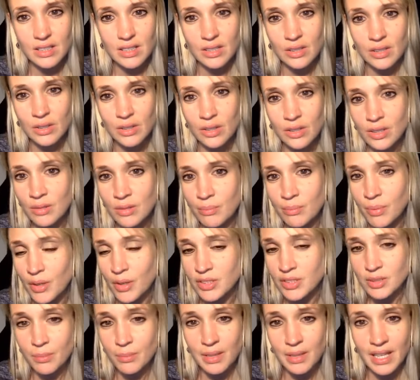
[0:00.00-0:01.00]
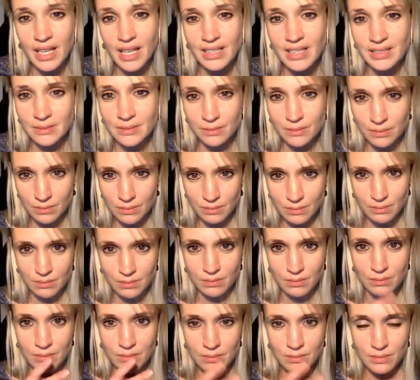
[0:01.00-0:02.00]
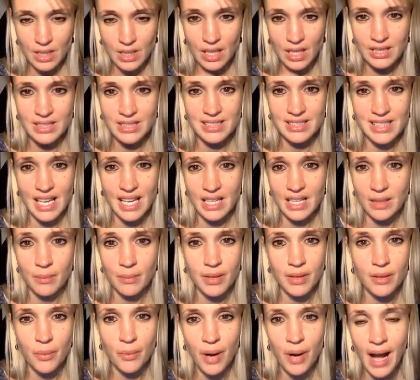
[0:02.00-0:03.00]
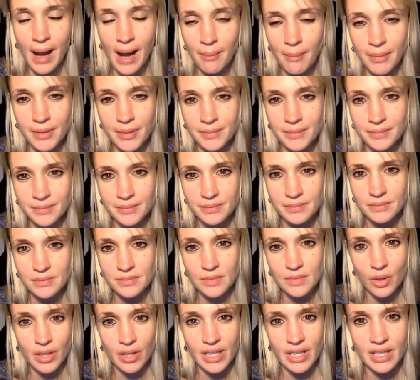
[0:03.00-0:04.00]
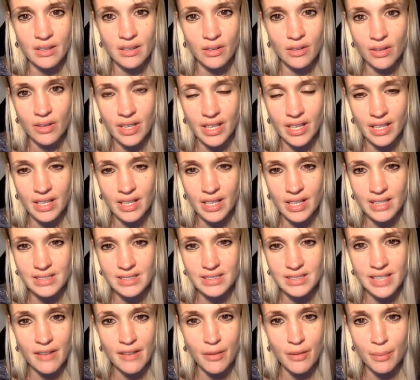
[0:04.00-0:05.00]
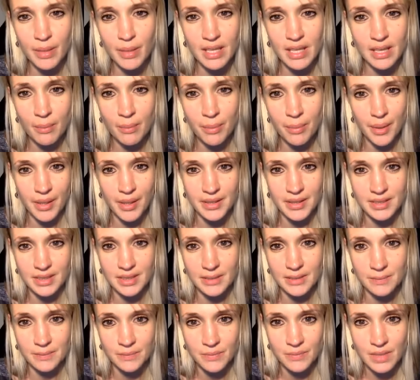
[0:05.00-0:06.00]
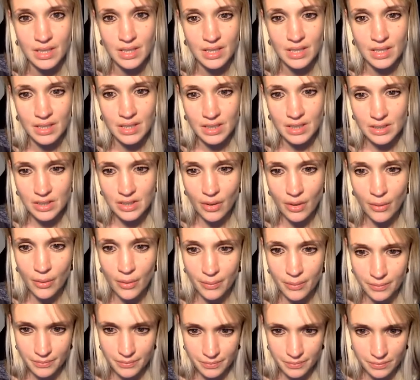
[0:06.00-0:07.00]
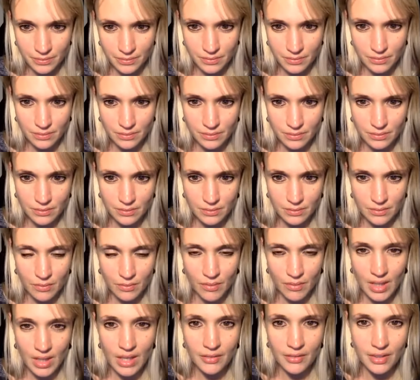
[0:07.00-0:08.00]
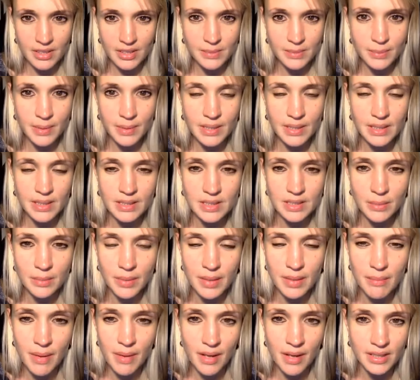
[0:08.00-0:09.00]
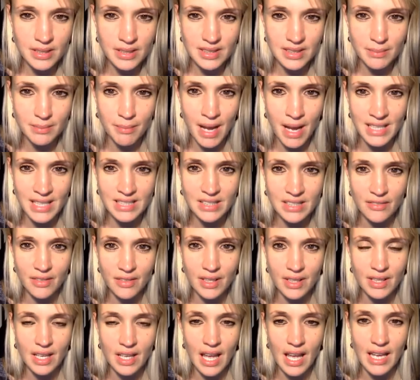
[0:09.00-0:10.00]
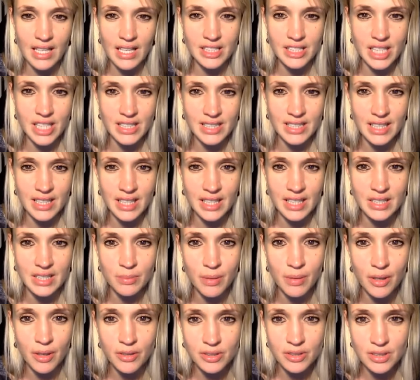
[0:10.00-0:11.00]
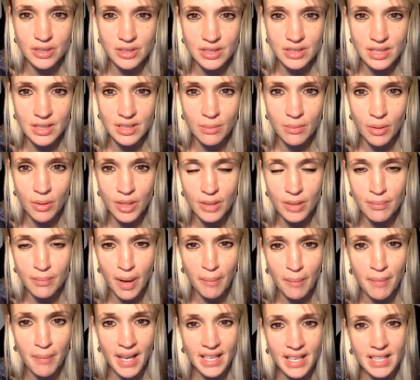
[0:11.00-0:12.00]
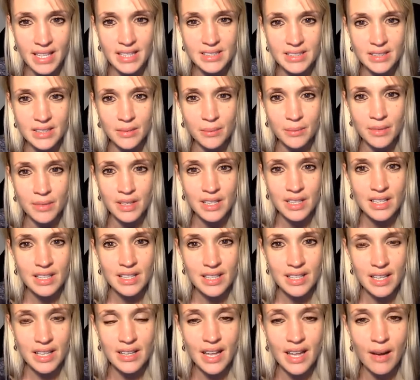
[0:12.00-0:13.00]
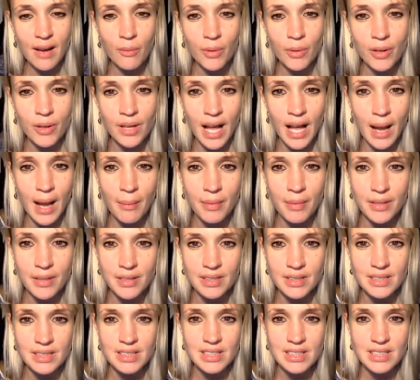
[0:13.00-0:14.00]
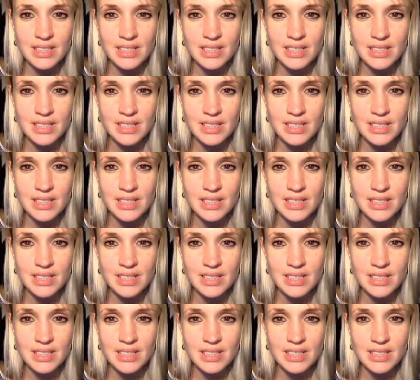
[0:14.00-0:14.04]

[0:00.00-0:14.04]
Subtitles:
You couldn't possibly understand it, but it will happen. It's never been the person. So if there's to be massive energetic explosions in the body-mind mechanism, then that will happen.